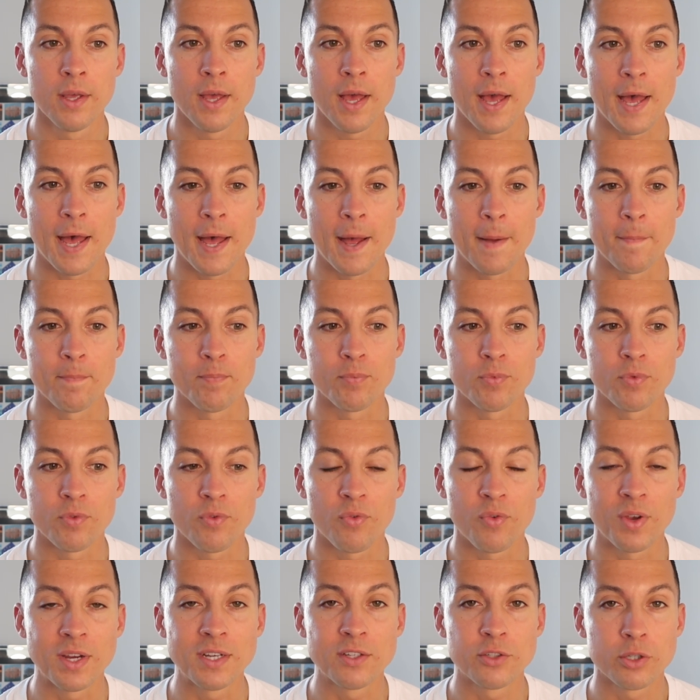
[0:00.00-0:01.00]
Um,
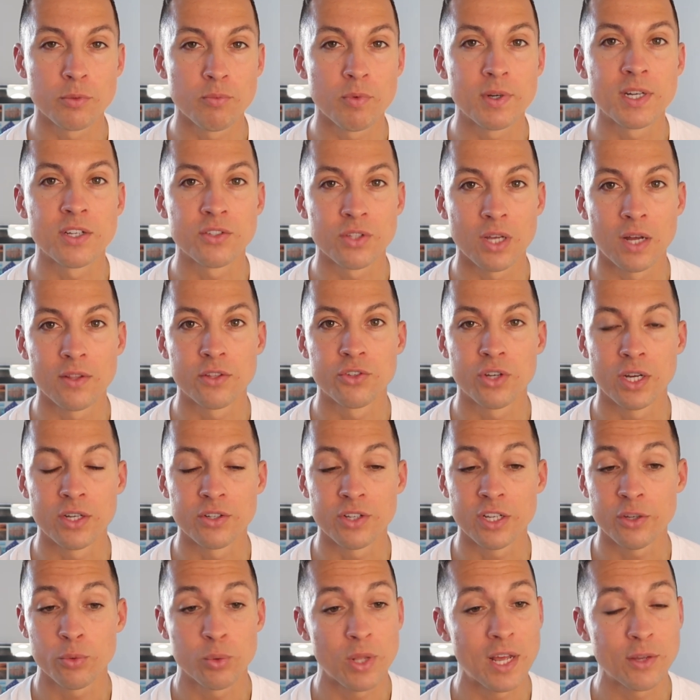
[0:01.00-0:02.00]
things can really start to change.
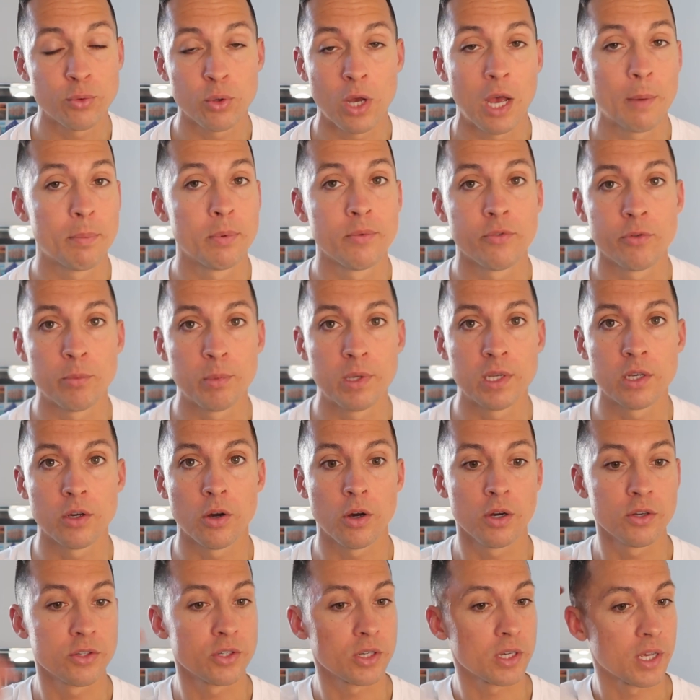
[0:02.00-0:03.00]
That's, that's what happened for me,
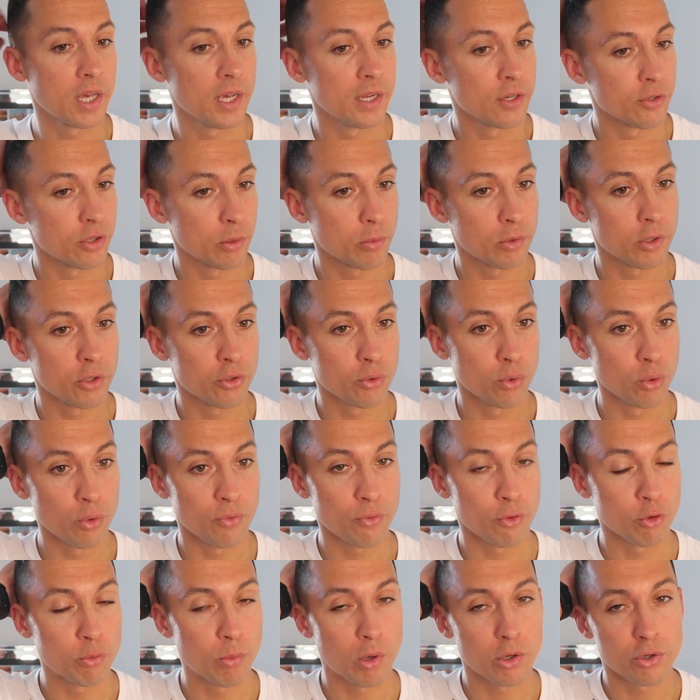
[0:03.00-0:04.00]
guys. Okay, so I'm going to talk
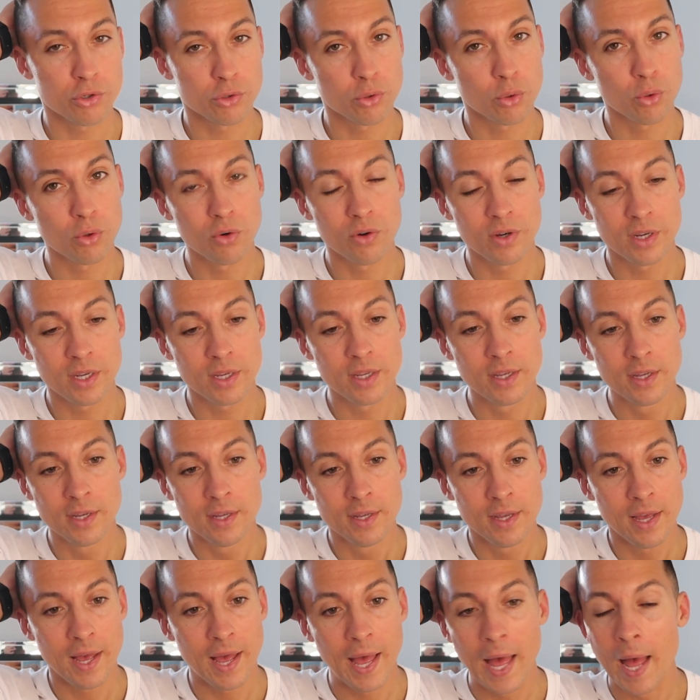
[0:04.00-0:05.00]
through my story
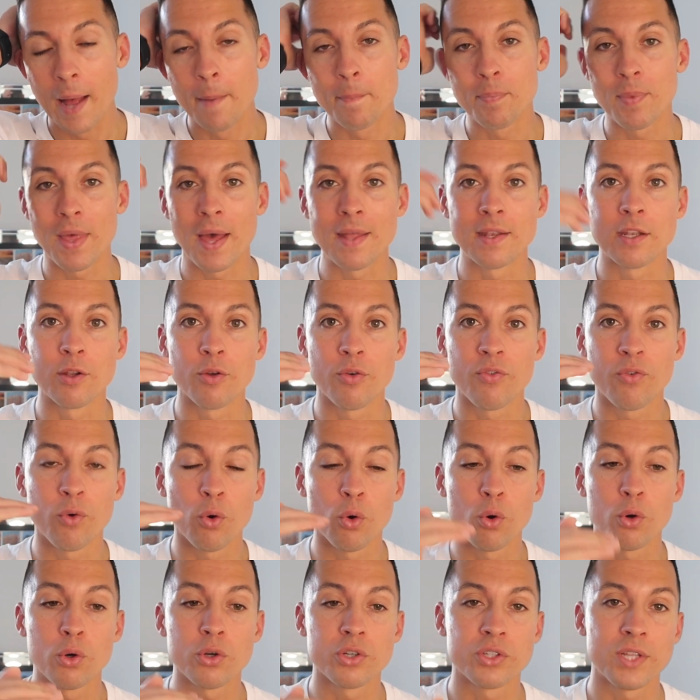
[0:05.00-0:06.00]
um, and the
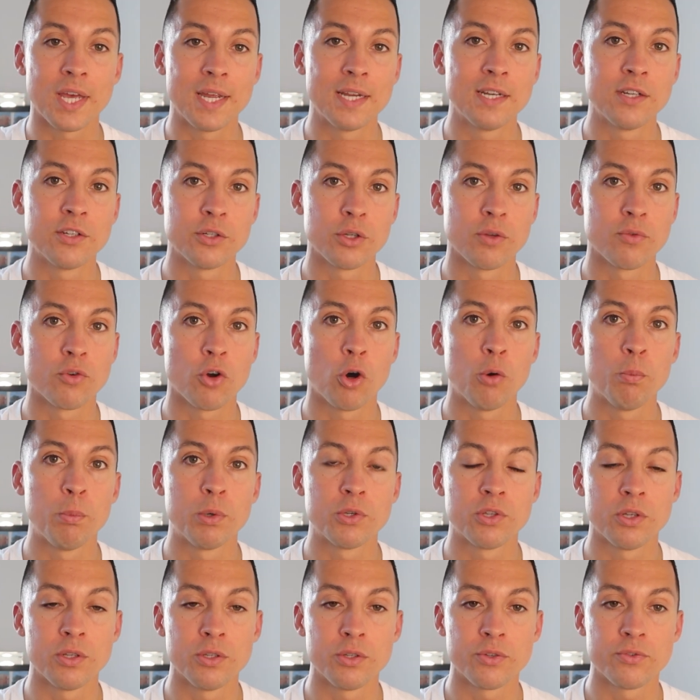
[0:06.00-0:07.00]
four stages of
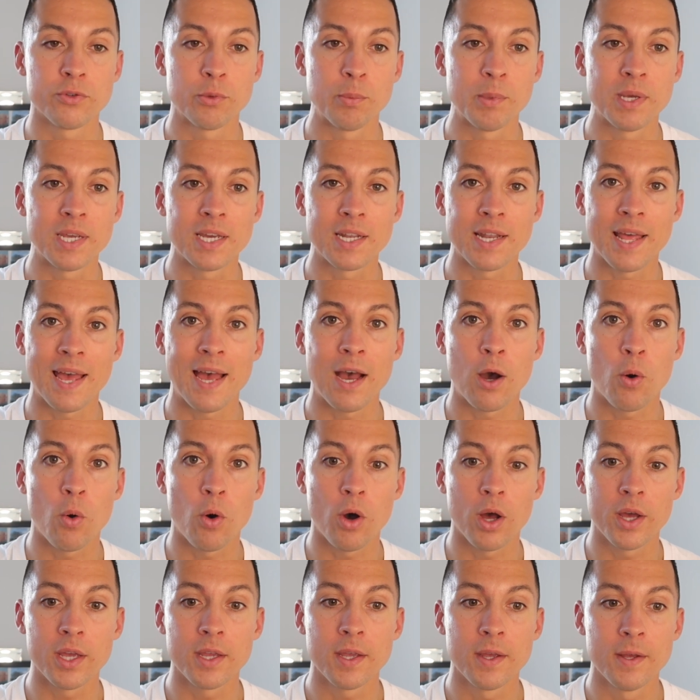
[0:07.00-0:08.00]
competence for me and how
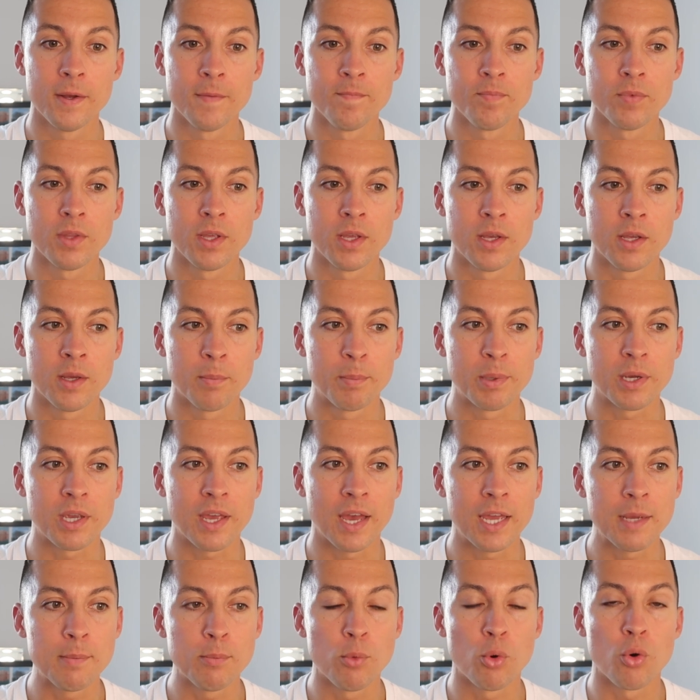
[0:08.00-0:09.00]
I
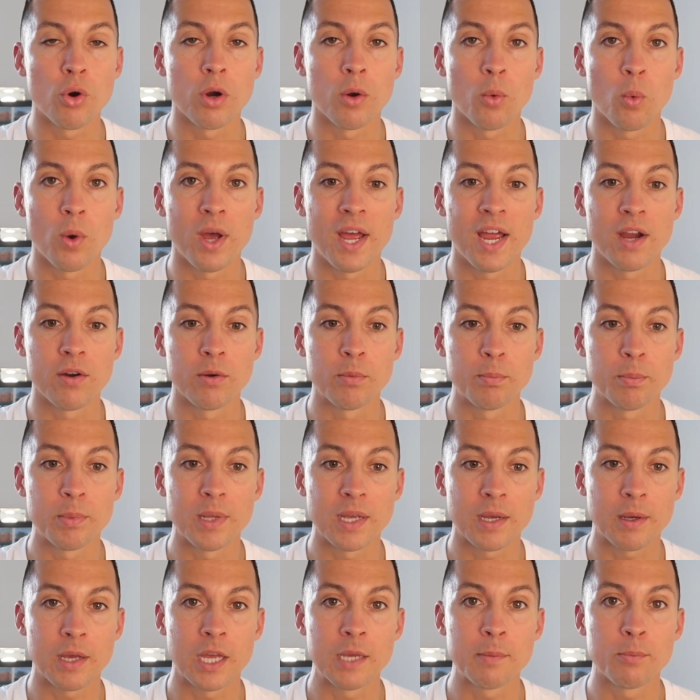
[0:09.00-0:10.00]
became more aware and
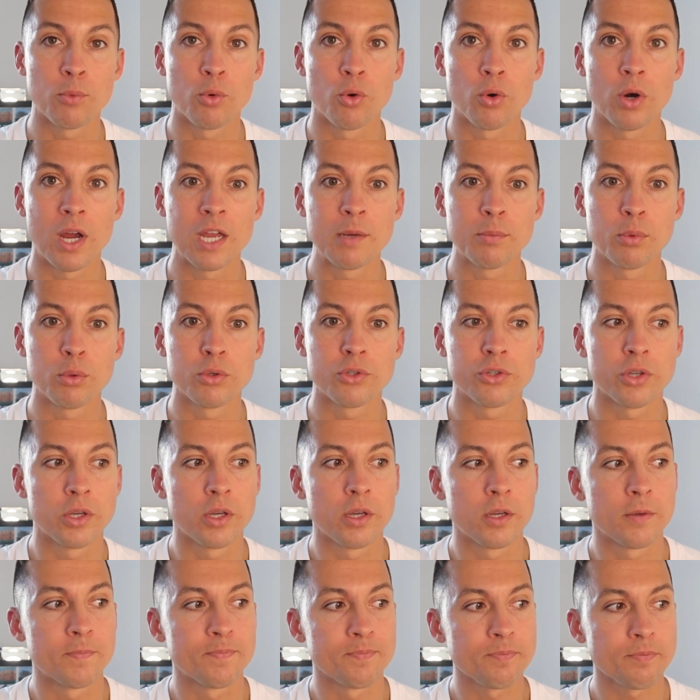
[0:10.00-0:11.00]
became more able
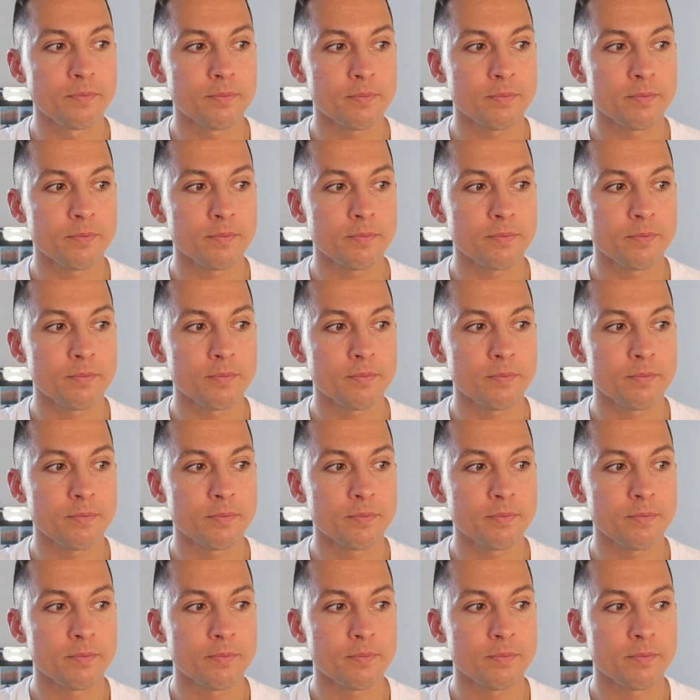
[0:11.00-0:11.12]
to